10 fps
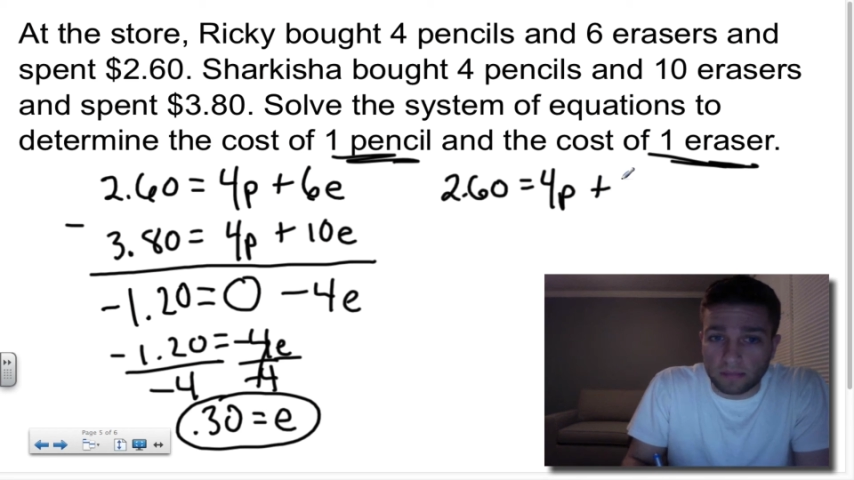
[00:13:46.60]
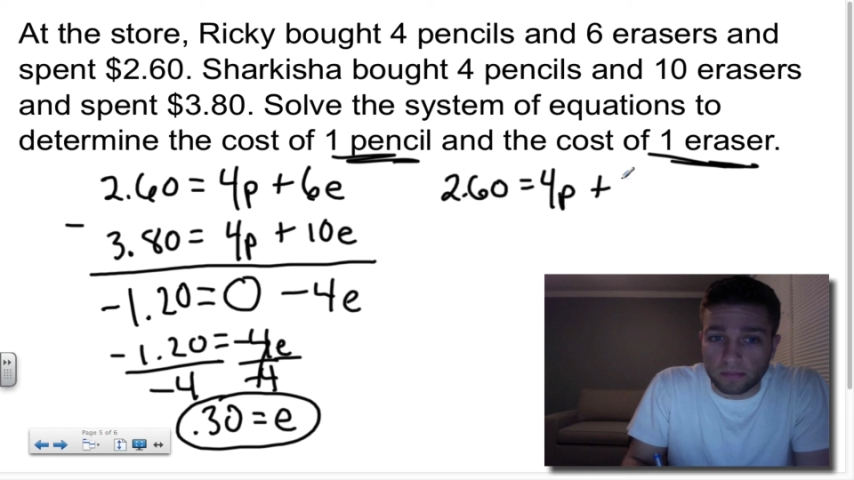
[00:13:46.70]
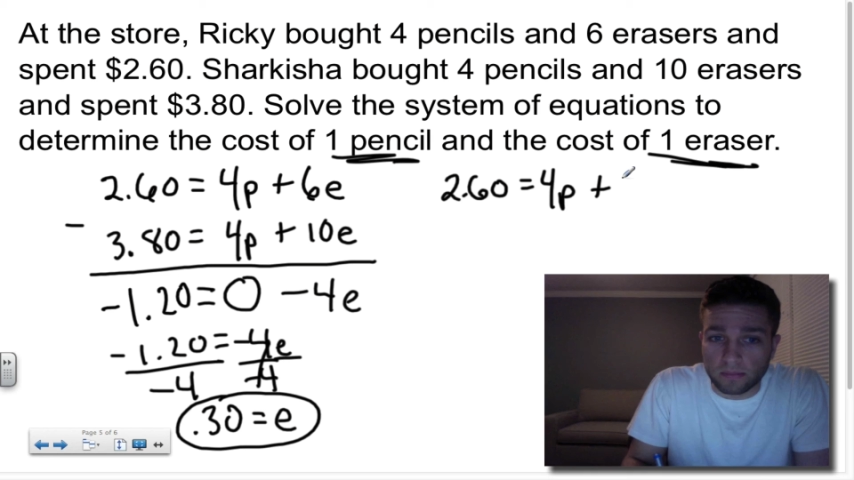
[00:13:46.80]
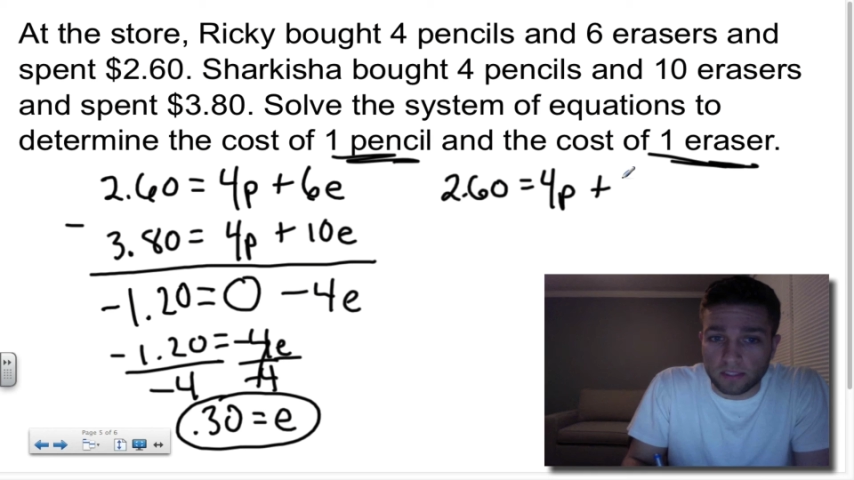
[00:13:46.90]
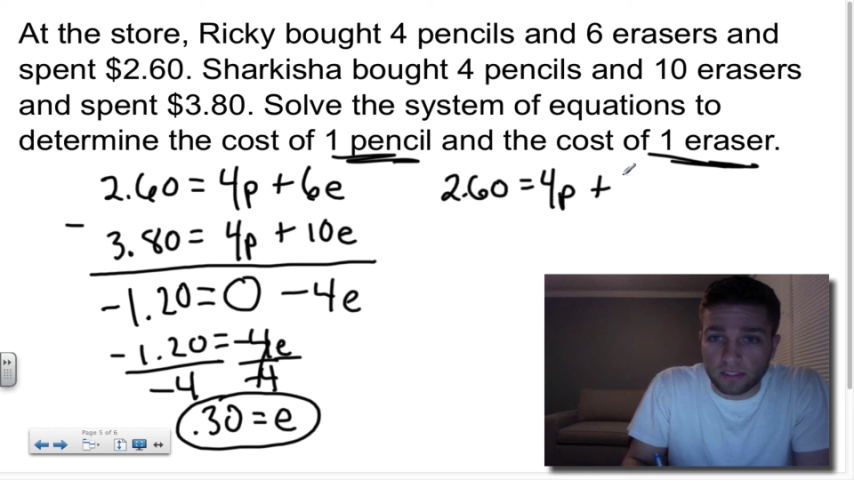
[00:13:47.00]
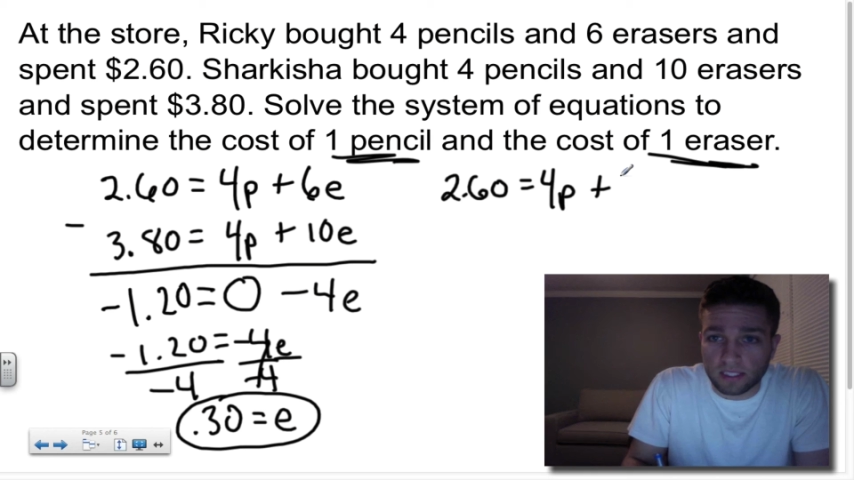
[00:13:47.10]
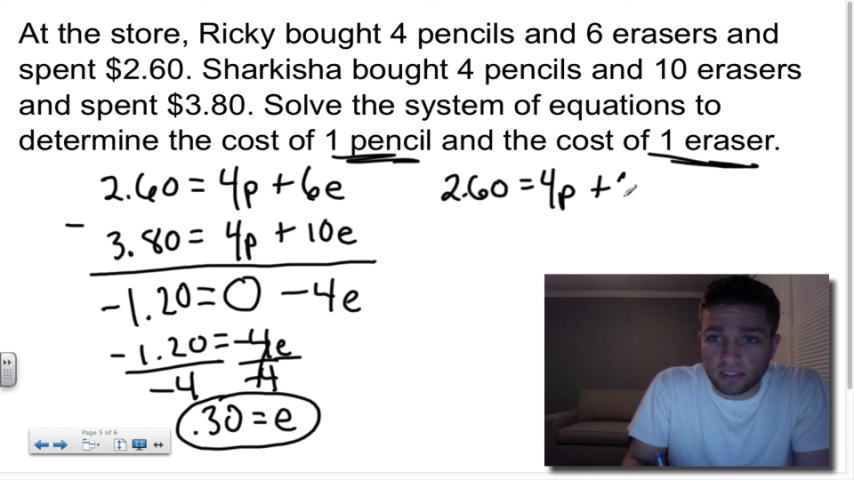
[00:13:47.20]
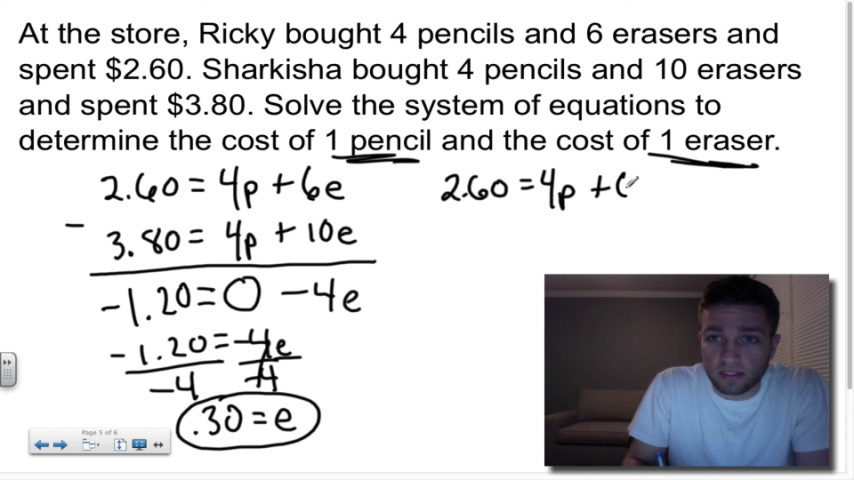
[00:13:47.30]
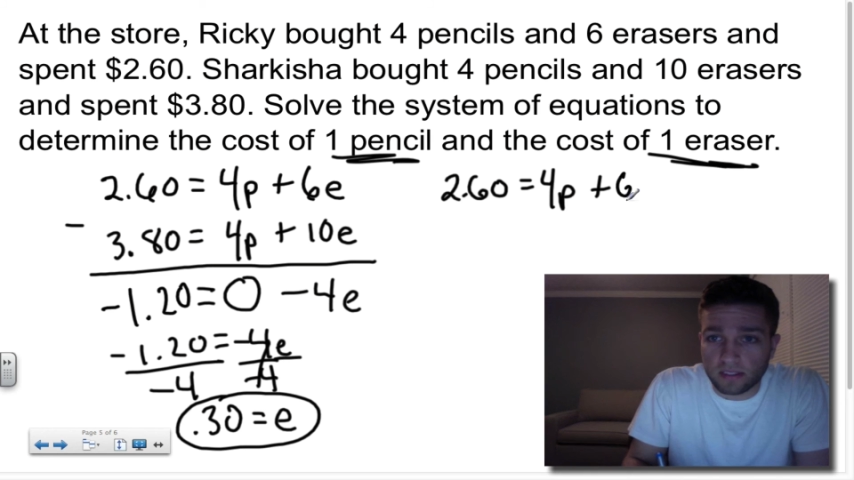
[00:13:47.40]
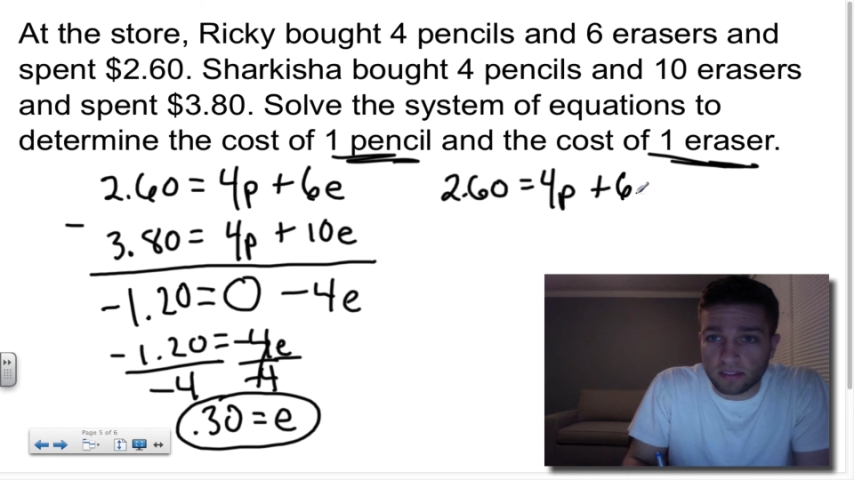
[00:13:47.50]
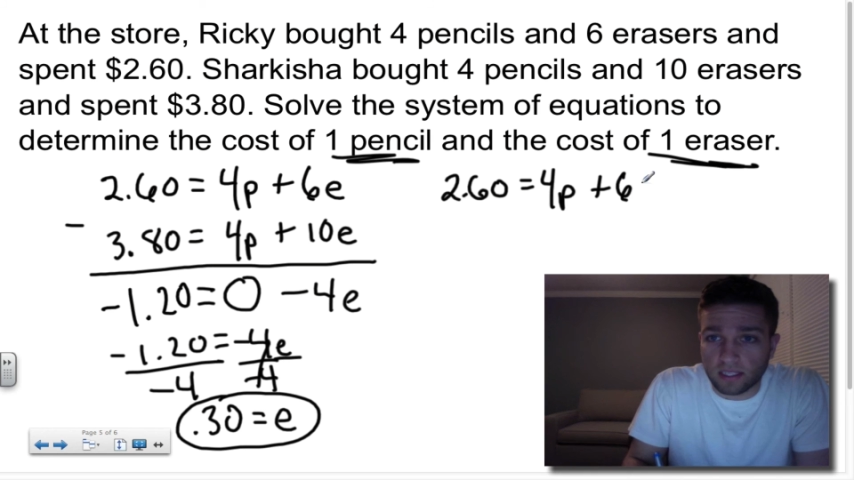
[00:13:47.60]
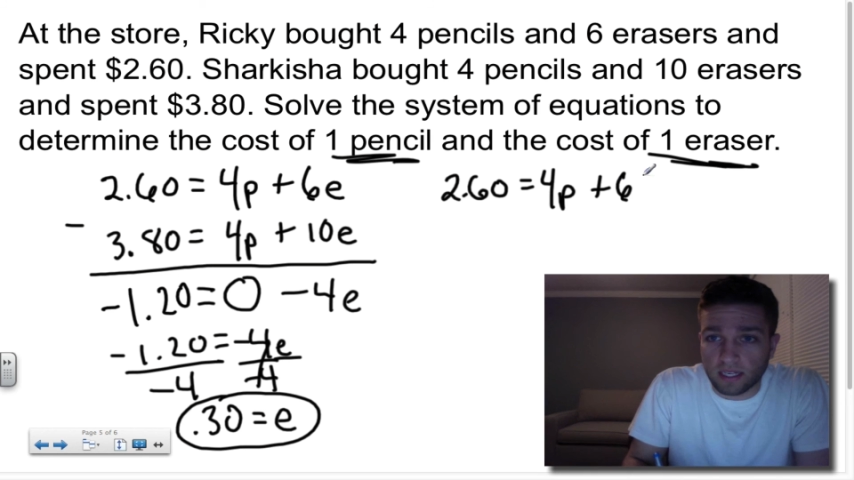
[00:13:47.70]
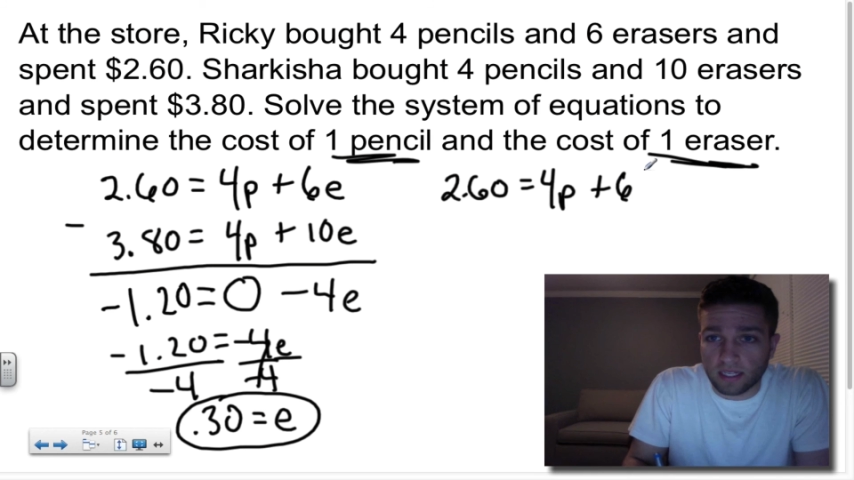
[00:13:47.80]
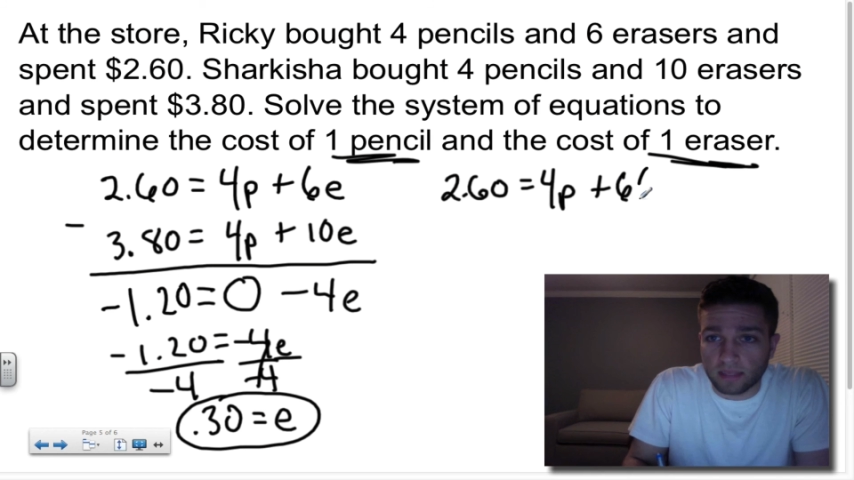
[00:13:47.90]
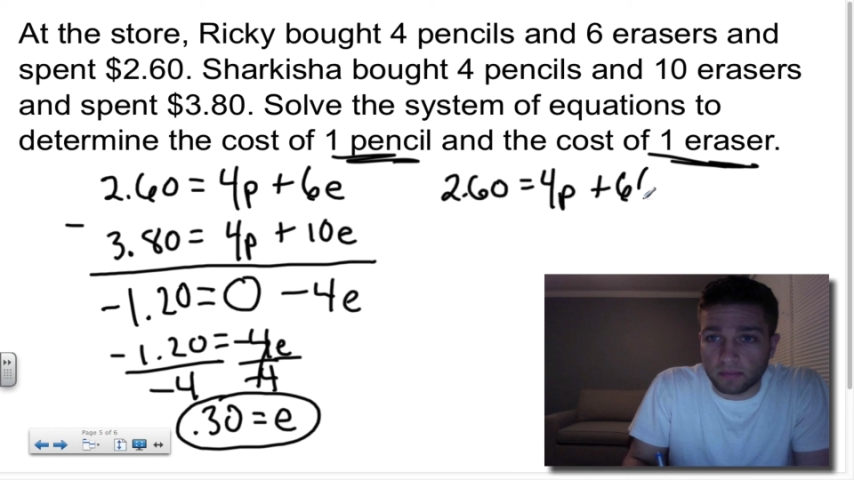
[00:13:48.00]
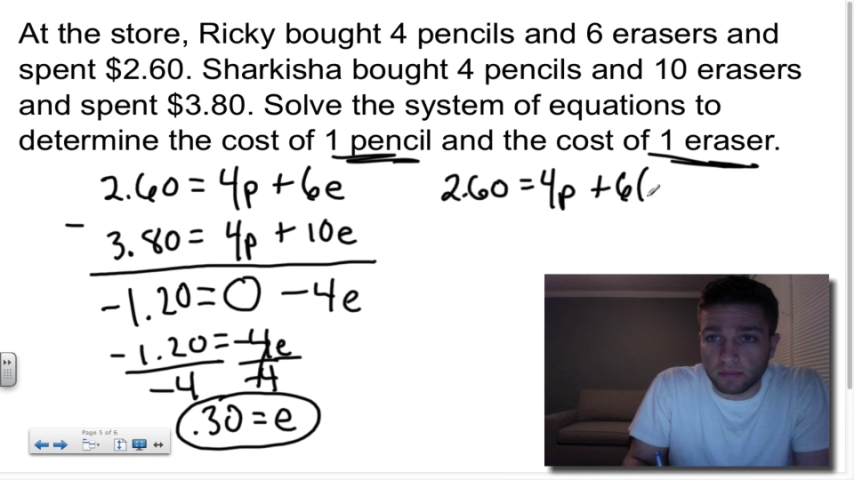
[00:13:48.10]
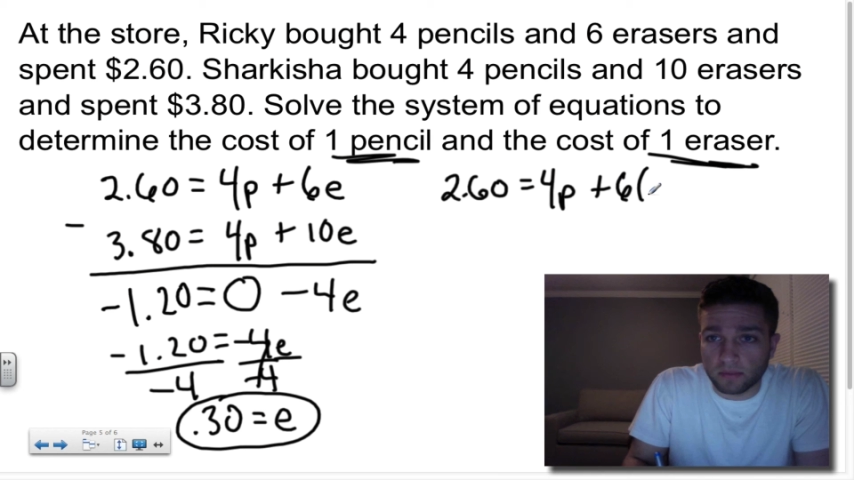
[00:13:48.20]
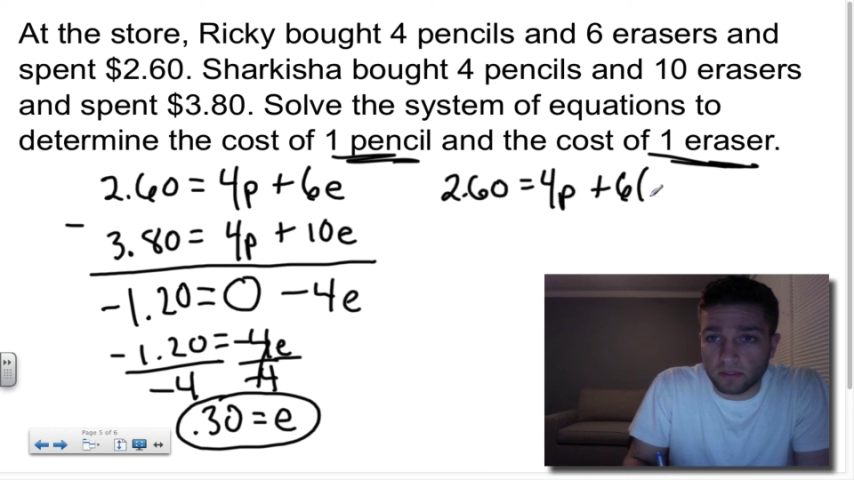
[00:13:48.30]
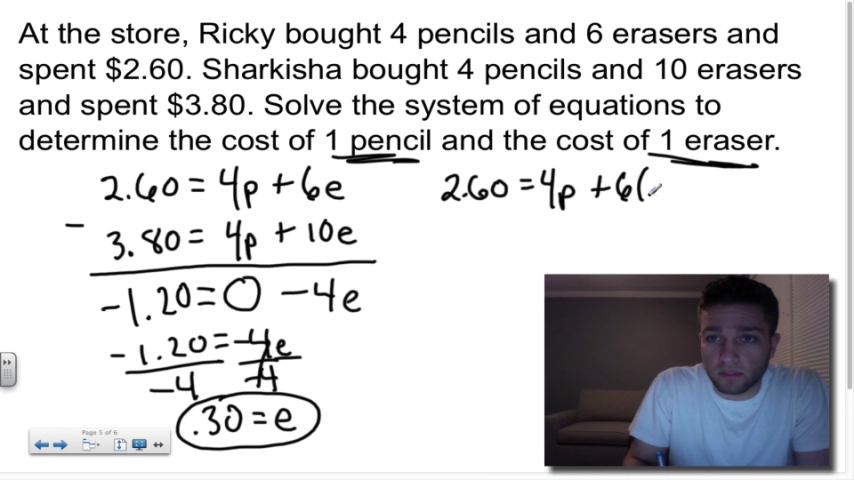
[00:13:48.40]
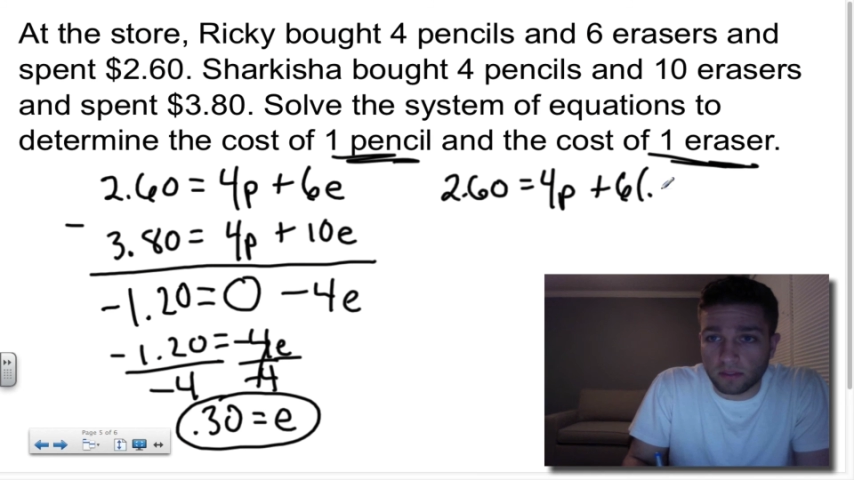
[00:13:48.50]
6 times